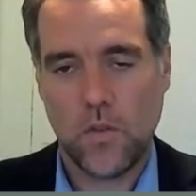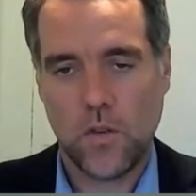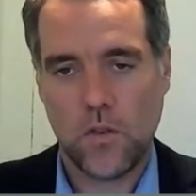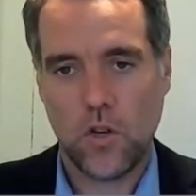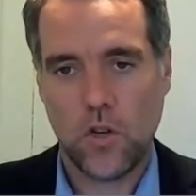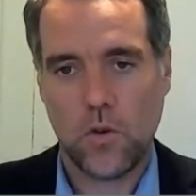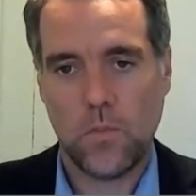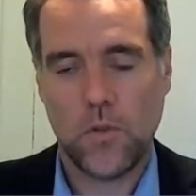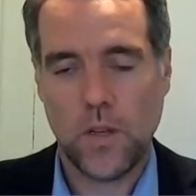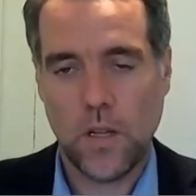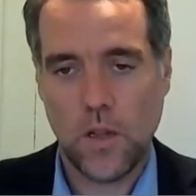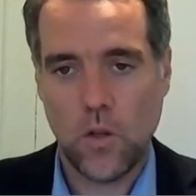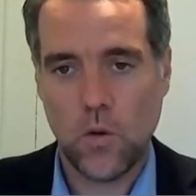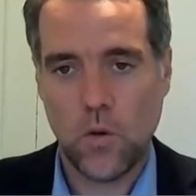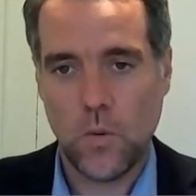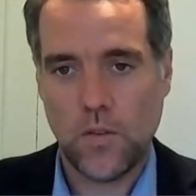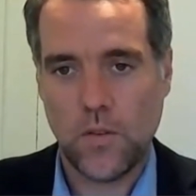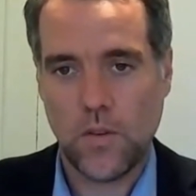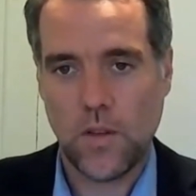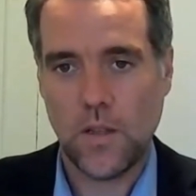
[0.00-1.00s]
jobs at a
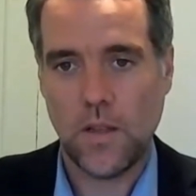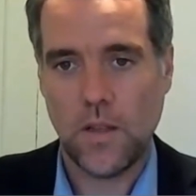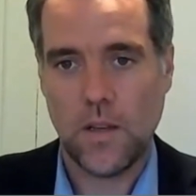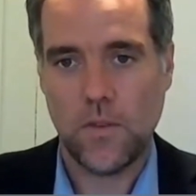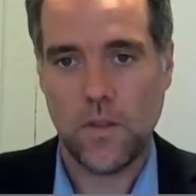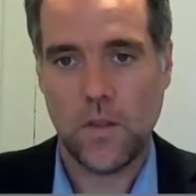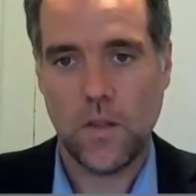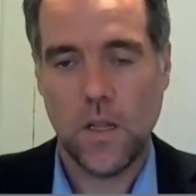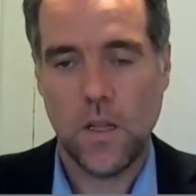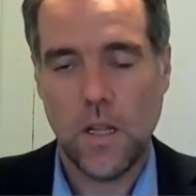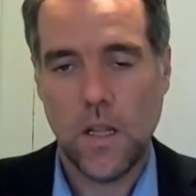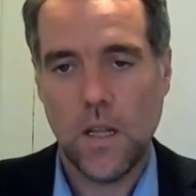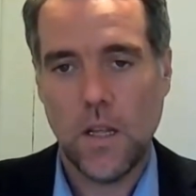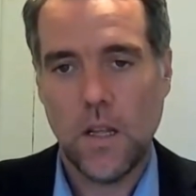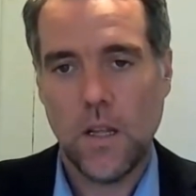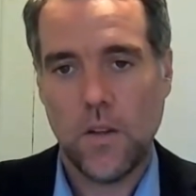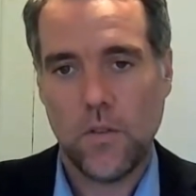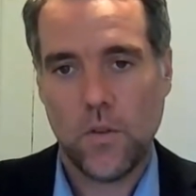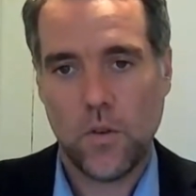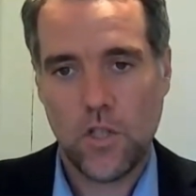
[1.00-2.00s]
lower skill level.
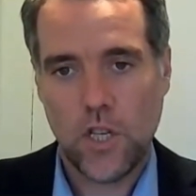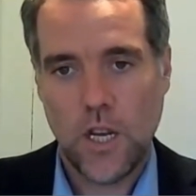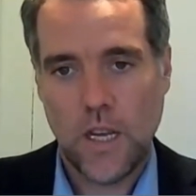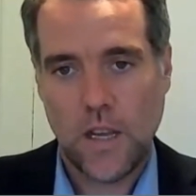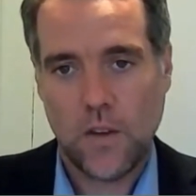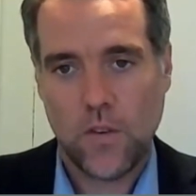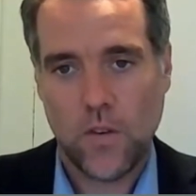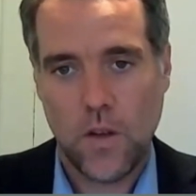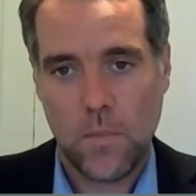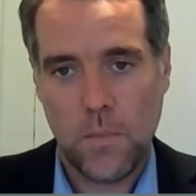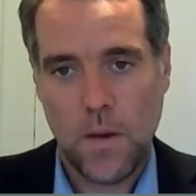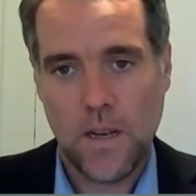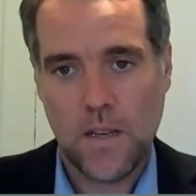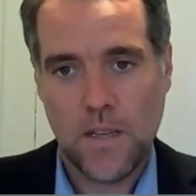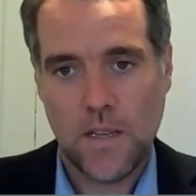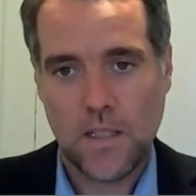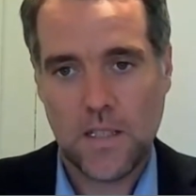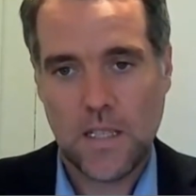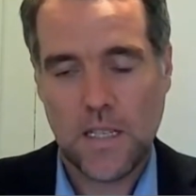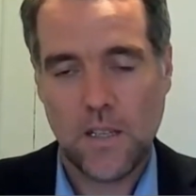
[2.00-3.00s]
So check it's on
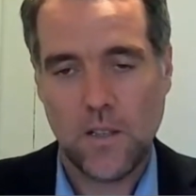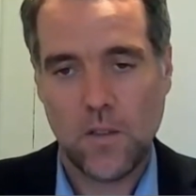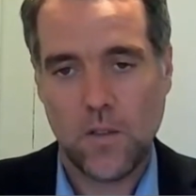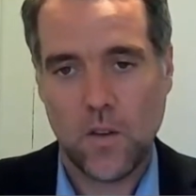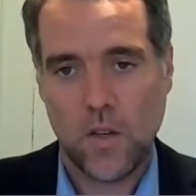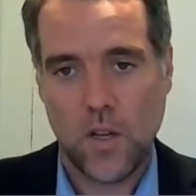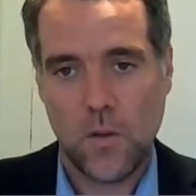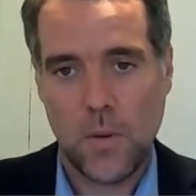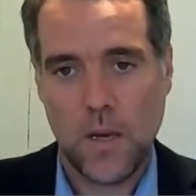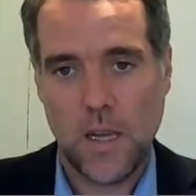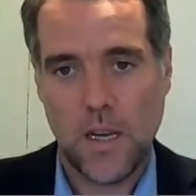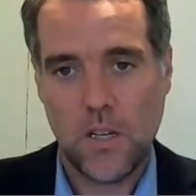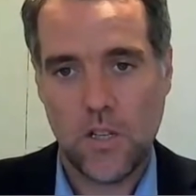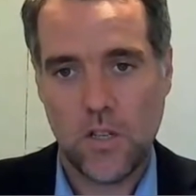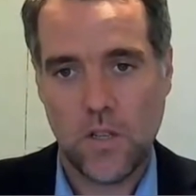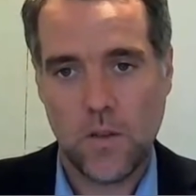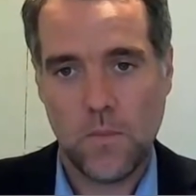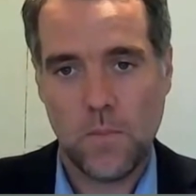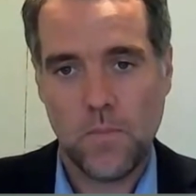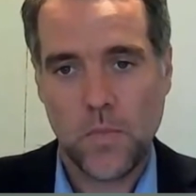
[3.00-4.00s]
Appendix Skilled
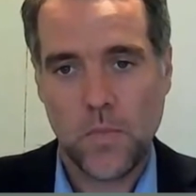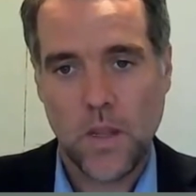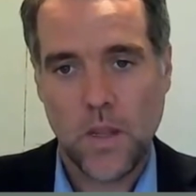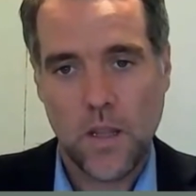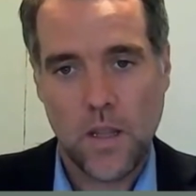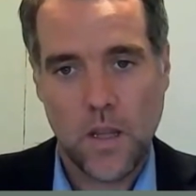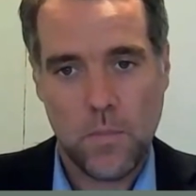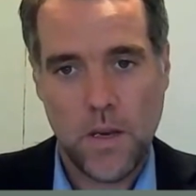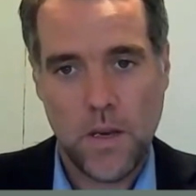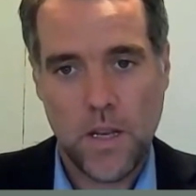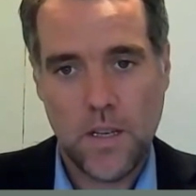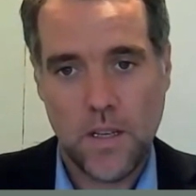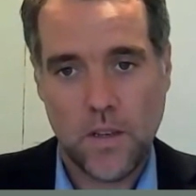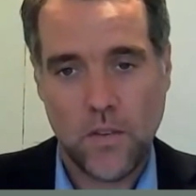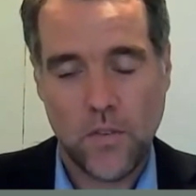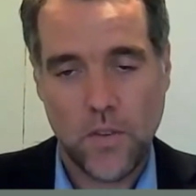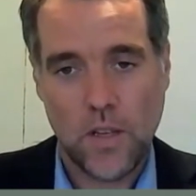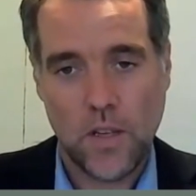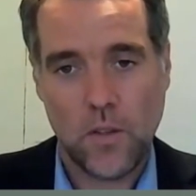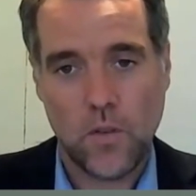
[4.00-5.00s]
Occupation.
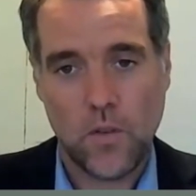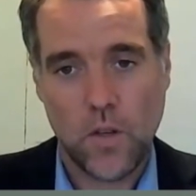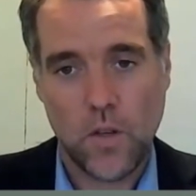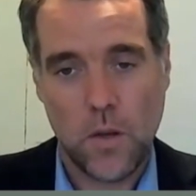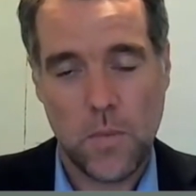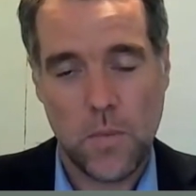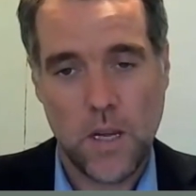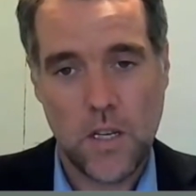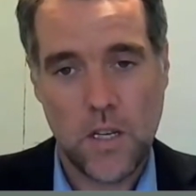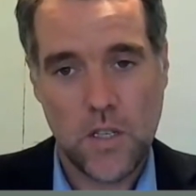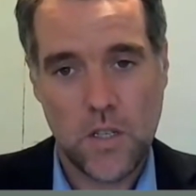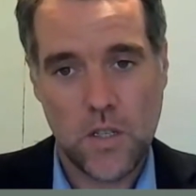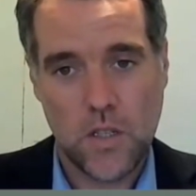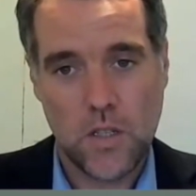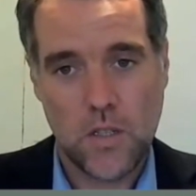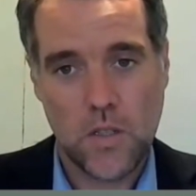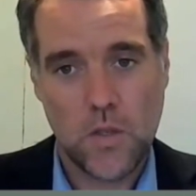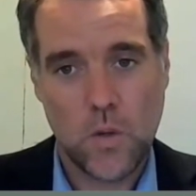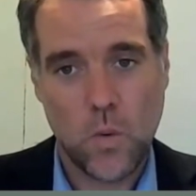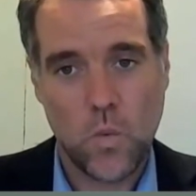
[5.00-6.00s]
Appendix Skilled
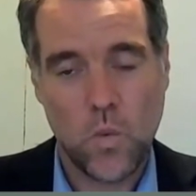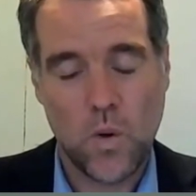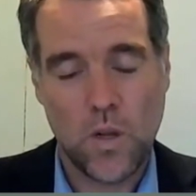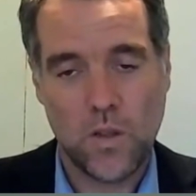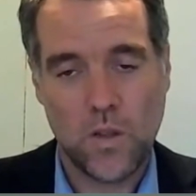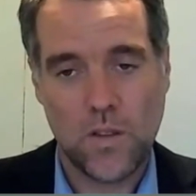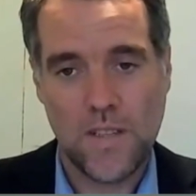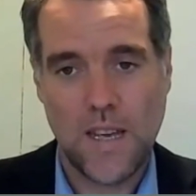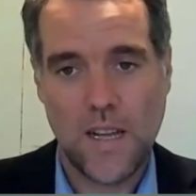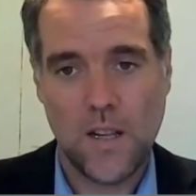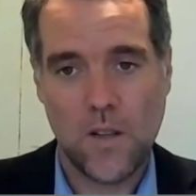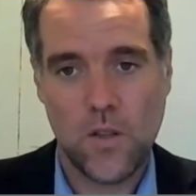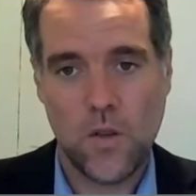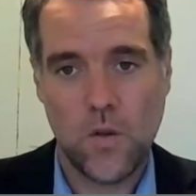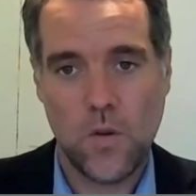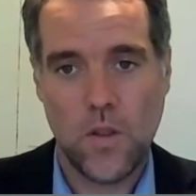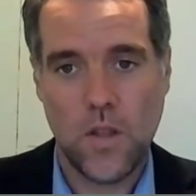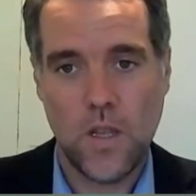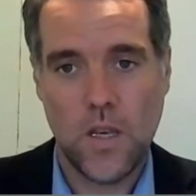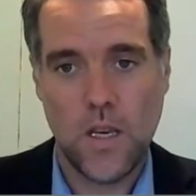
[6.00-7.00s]
Occupations will tell
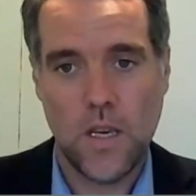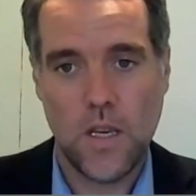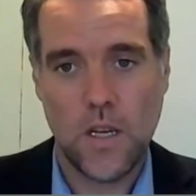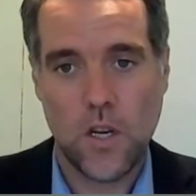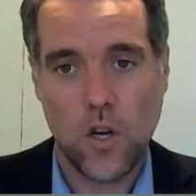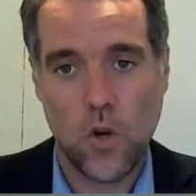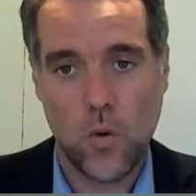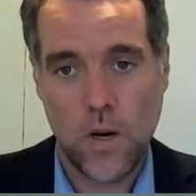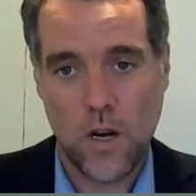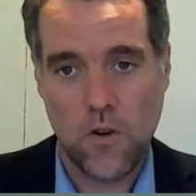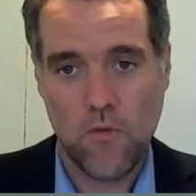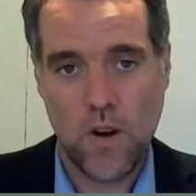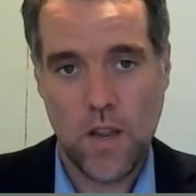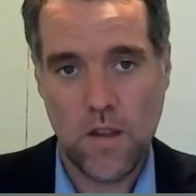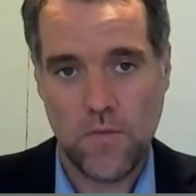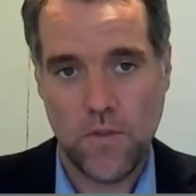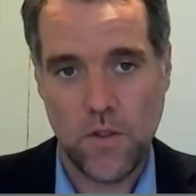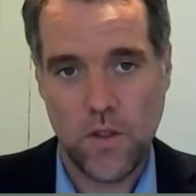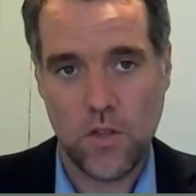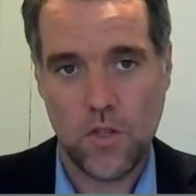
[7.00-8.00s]
you the going
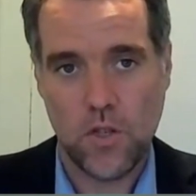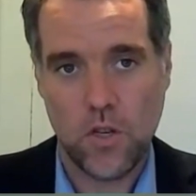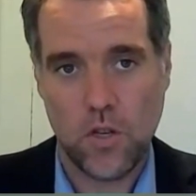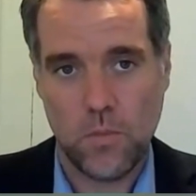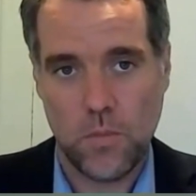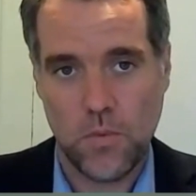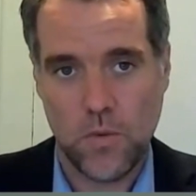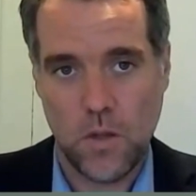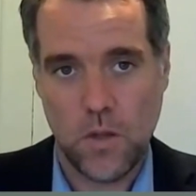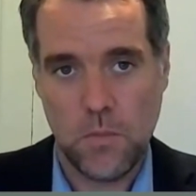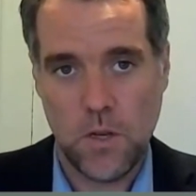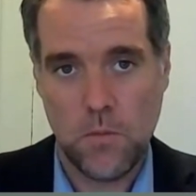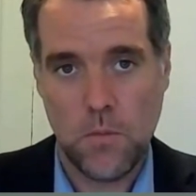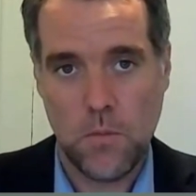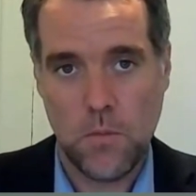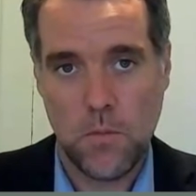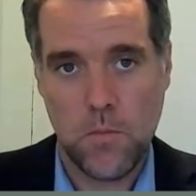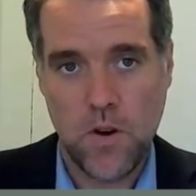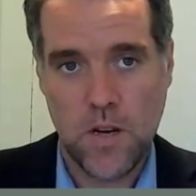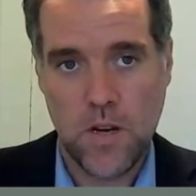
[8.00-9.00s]
rate for the job, so the
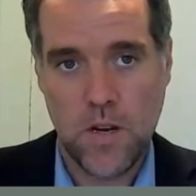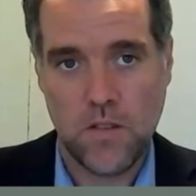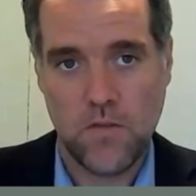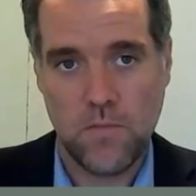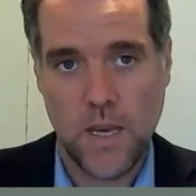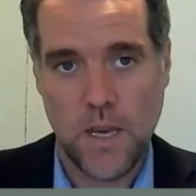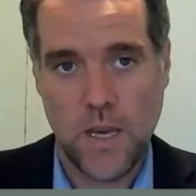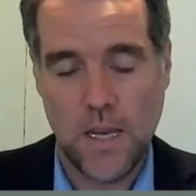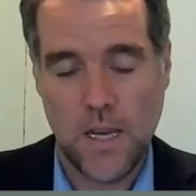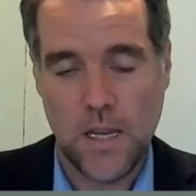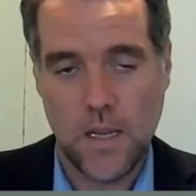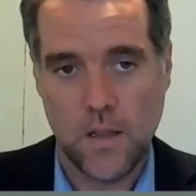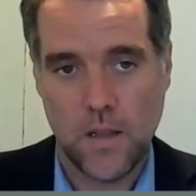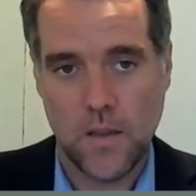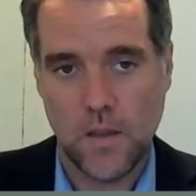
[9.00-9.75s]
minimum rate of pay.